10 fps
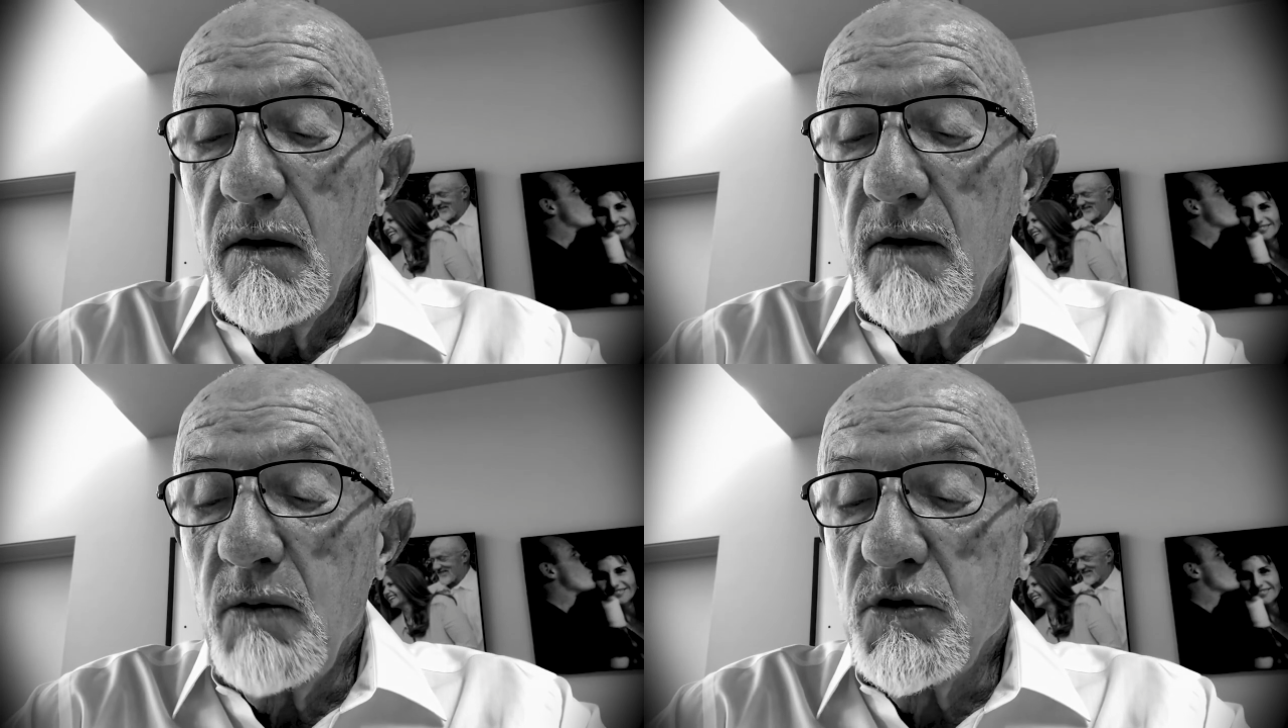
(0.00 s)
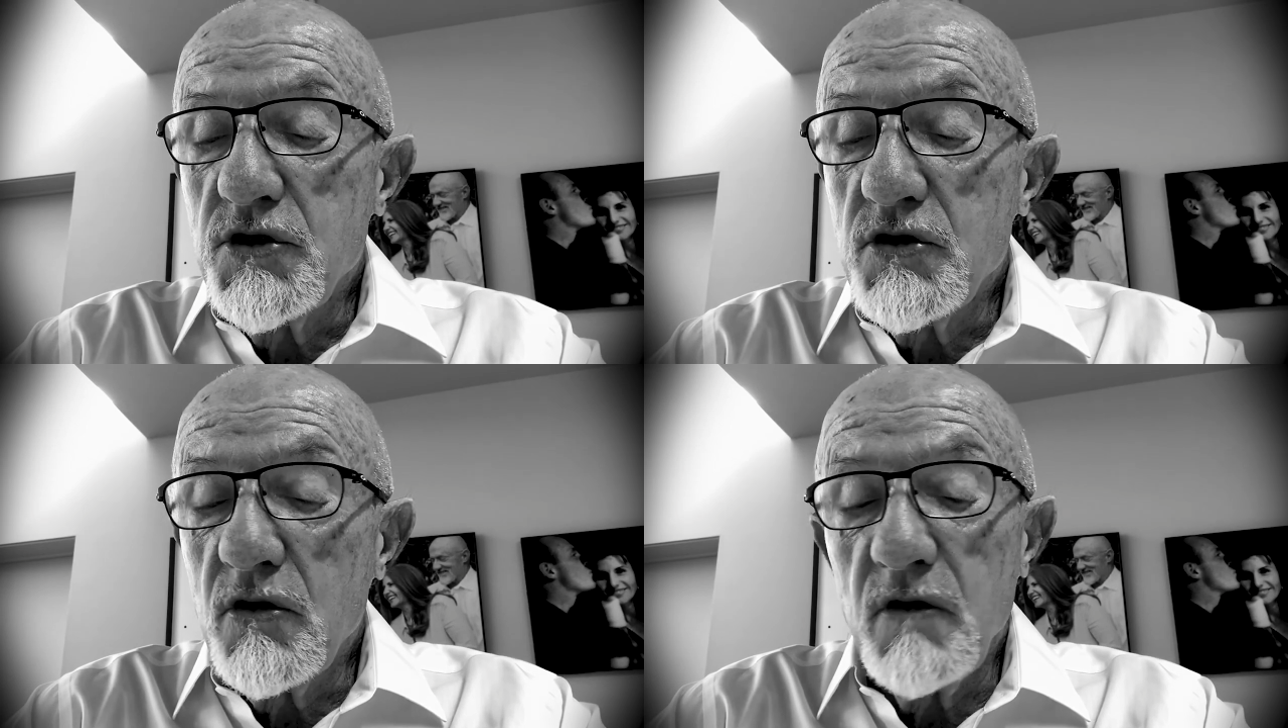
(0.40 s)
they would
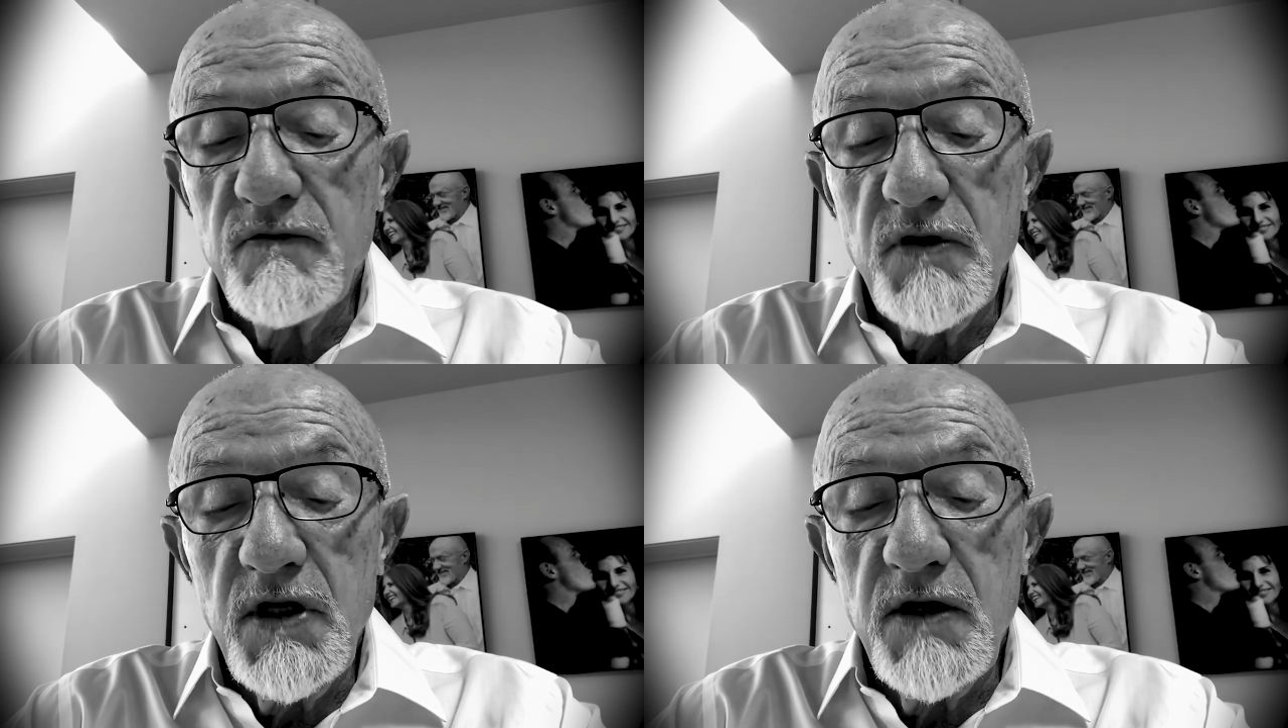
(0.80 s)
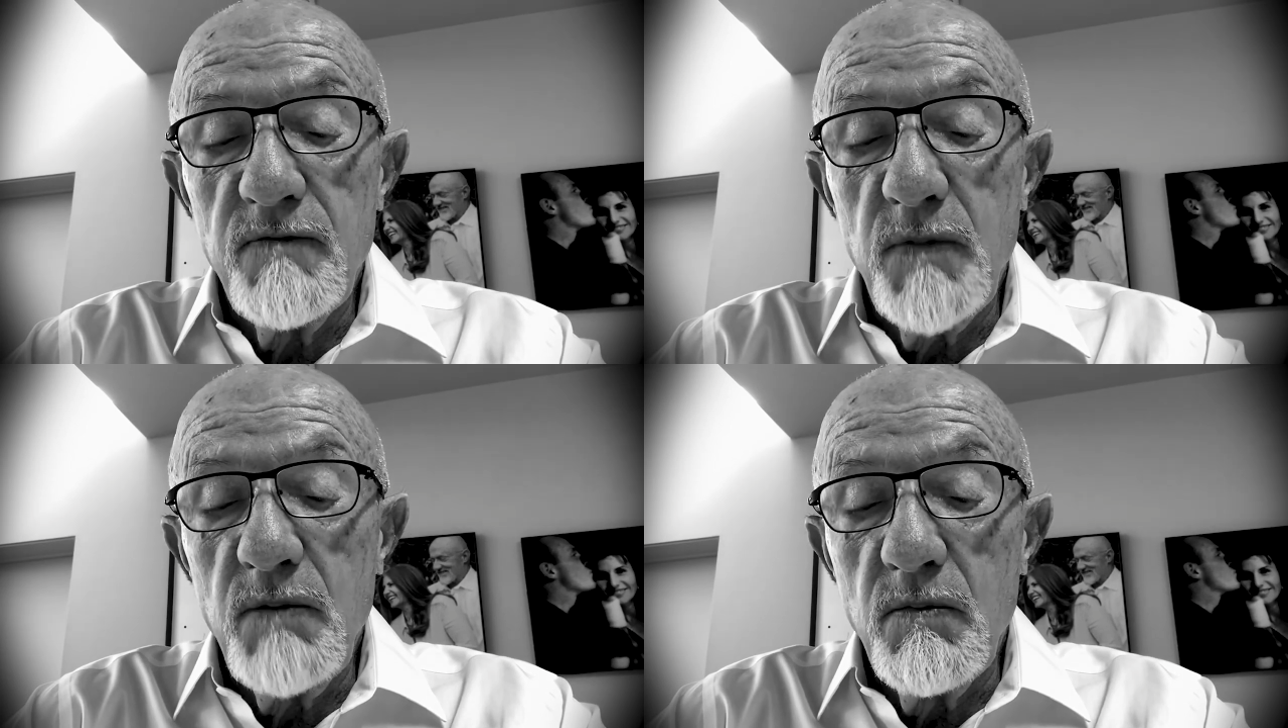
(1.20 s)
serve to give
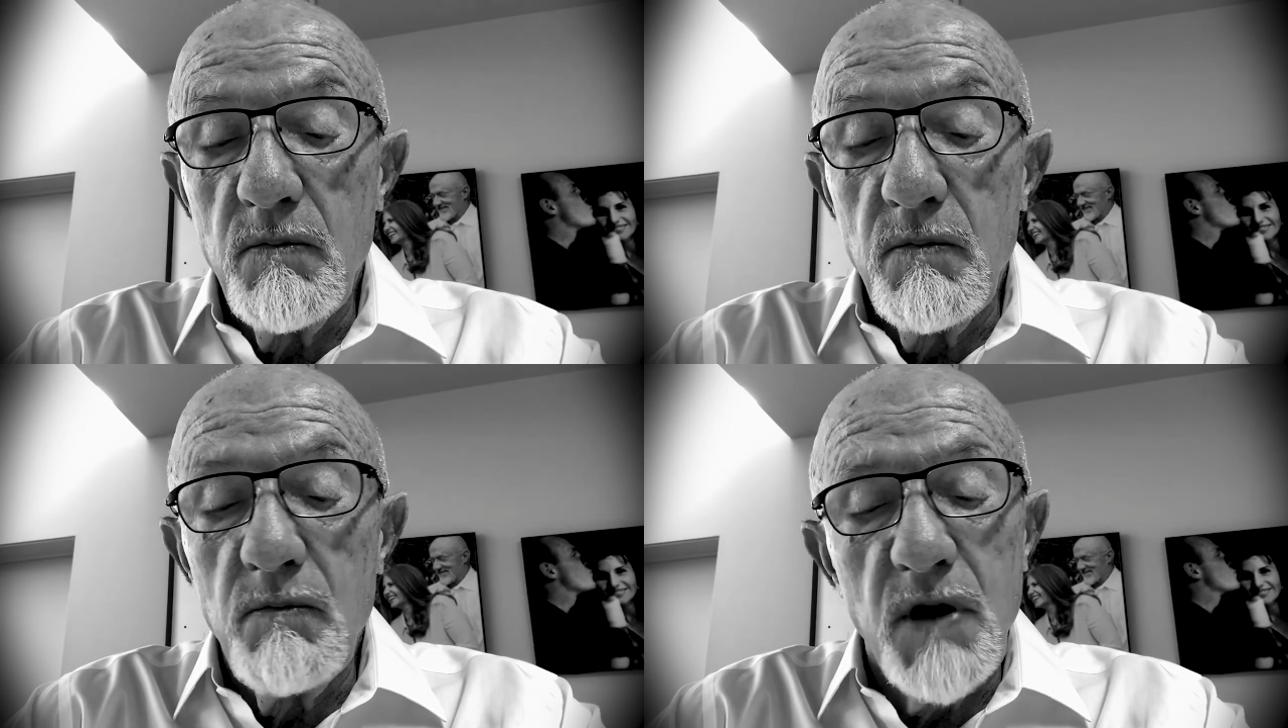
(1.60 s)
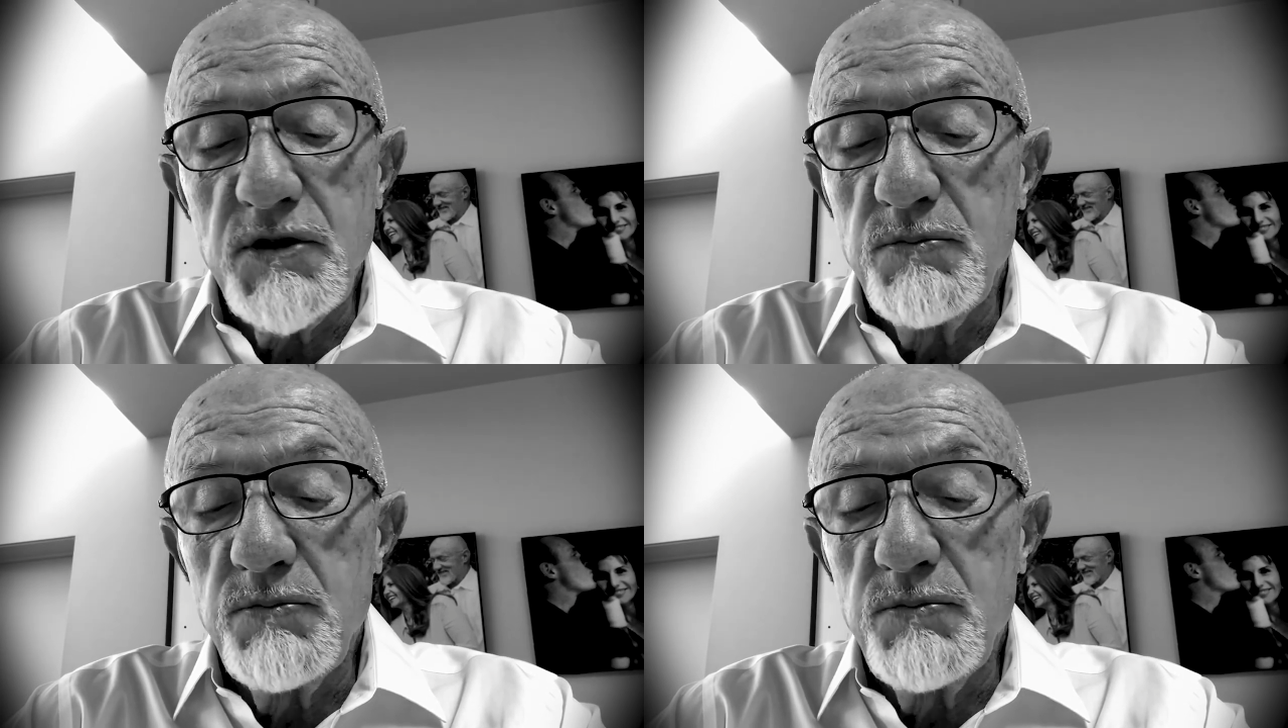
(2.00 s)
me much